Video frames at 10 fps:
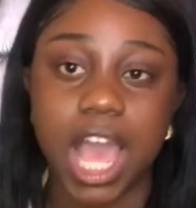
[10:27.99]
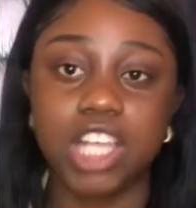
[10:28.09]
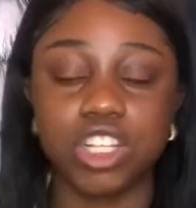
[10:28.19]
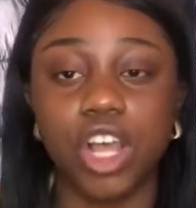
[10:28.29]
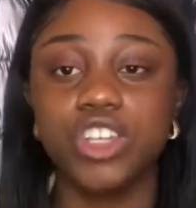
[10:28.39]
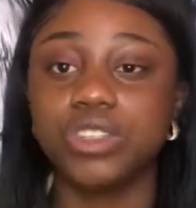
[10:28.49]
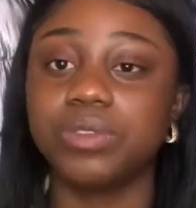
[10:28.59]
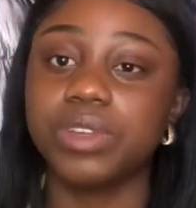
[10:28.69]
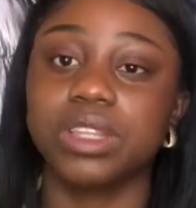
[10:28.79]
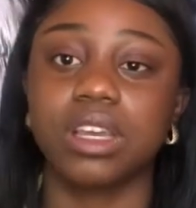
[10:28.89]
As long as you
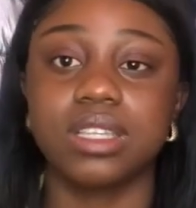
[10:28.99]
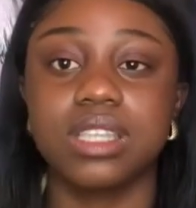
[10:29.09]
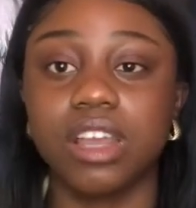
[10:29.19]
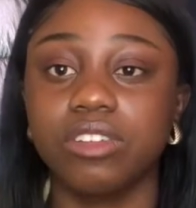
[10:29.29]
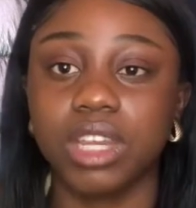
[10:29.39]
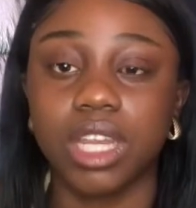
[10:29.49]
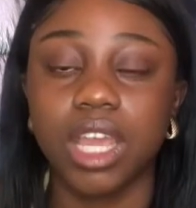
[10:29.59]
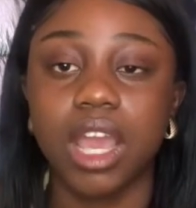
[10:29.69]
fit the category